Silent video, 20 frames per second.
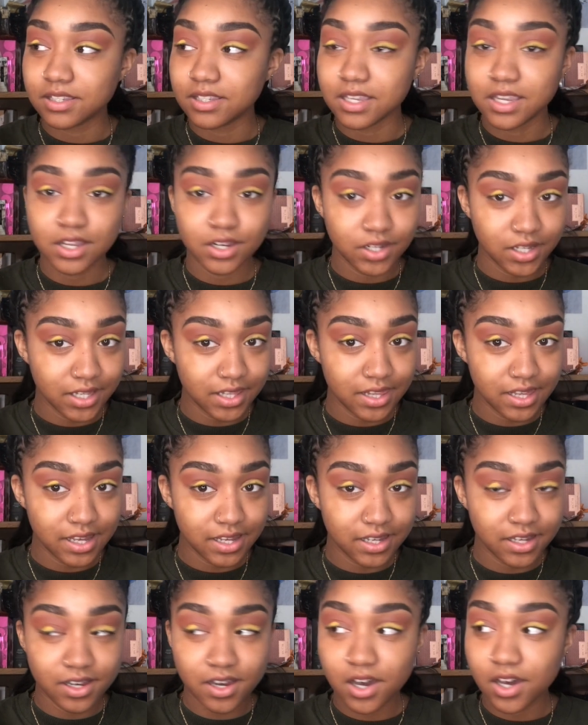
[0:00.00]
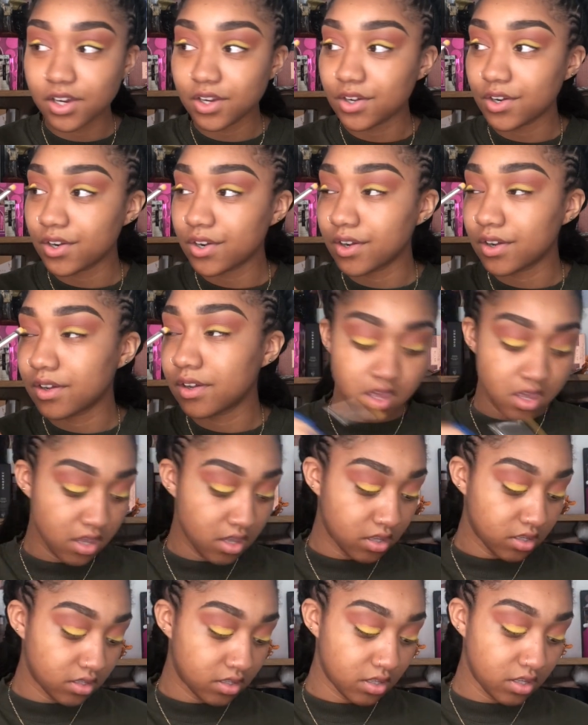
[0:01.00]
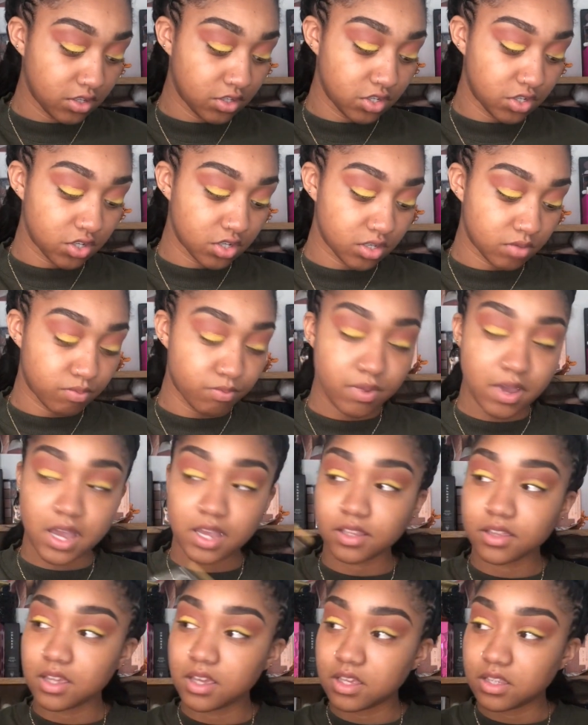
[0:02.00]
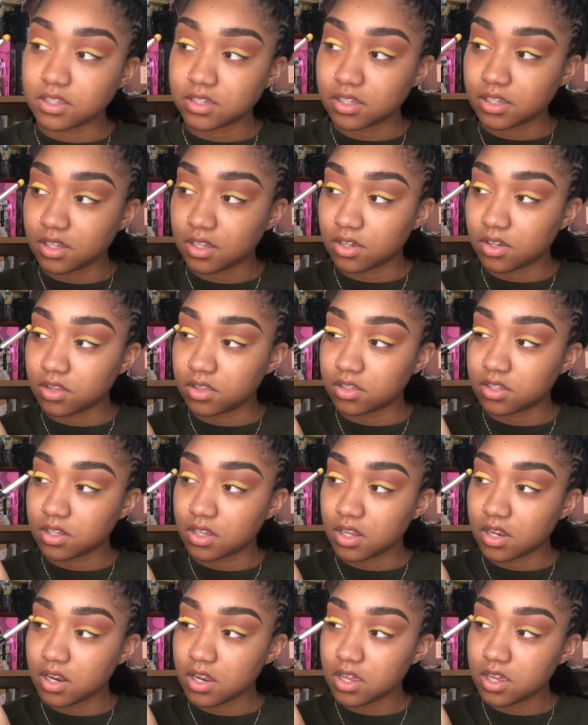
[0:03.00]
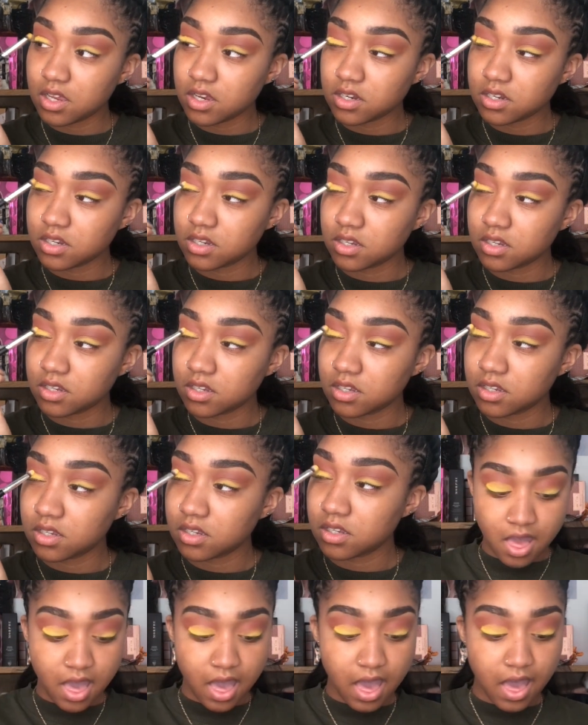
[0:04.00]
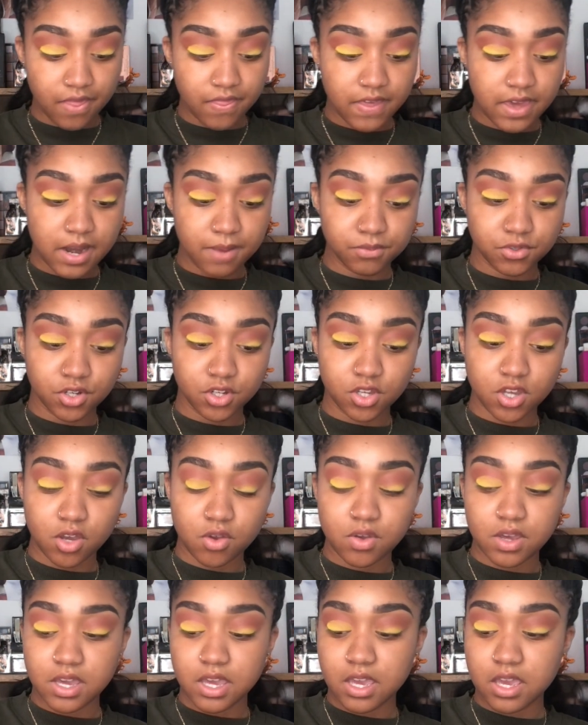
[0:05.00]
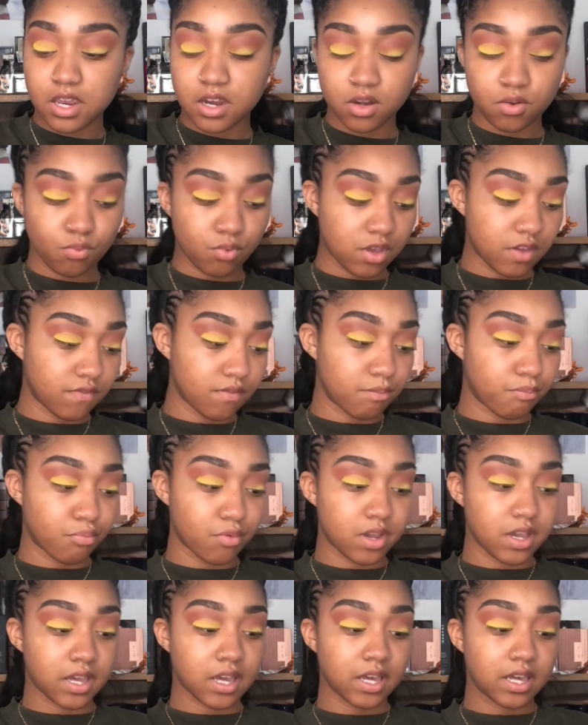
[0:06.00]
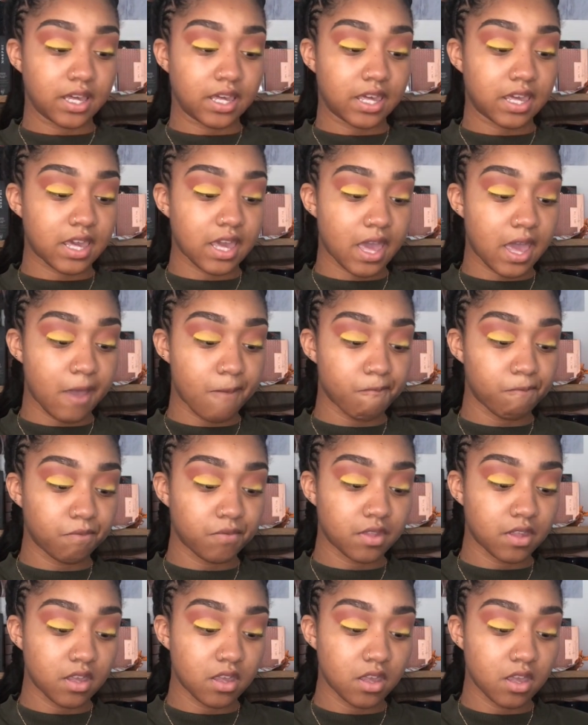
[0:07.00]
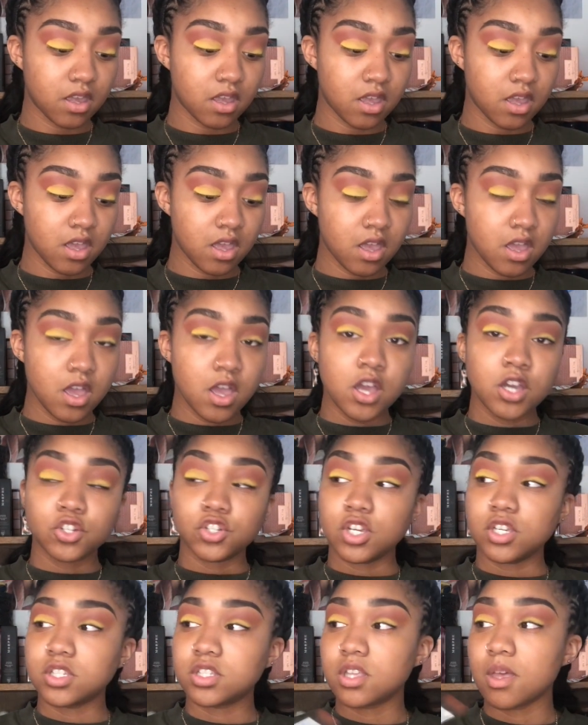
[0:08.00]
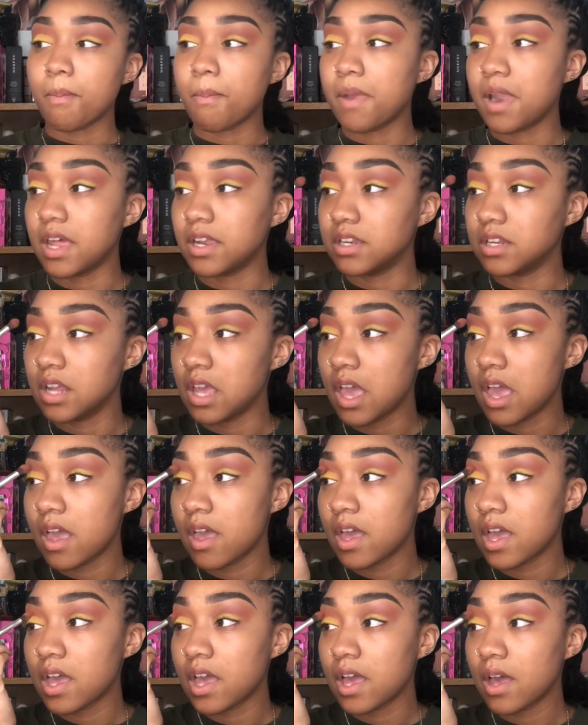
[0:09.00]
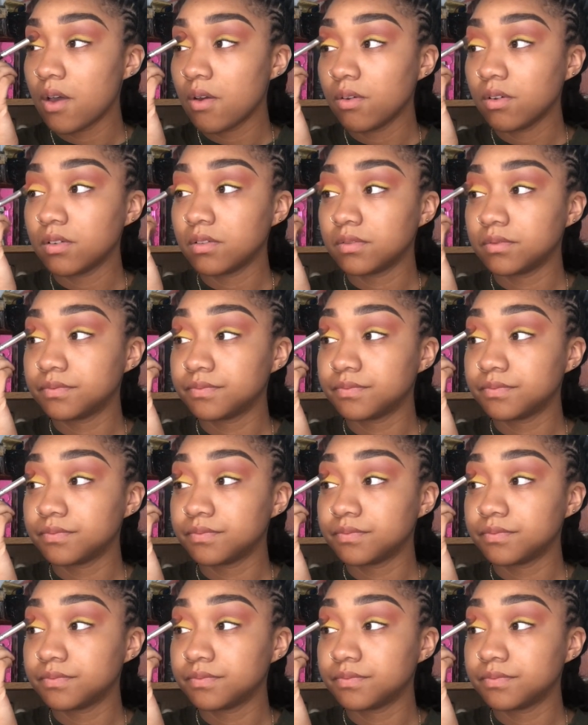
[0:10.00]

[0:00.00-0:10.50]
See, look at that color. So that she just pack that onto the lid, and then I'm just gonna go in with Brick again, just to blend it out.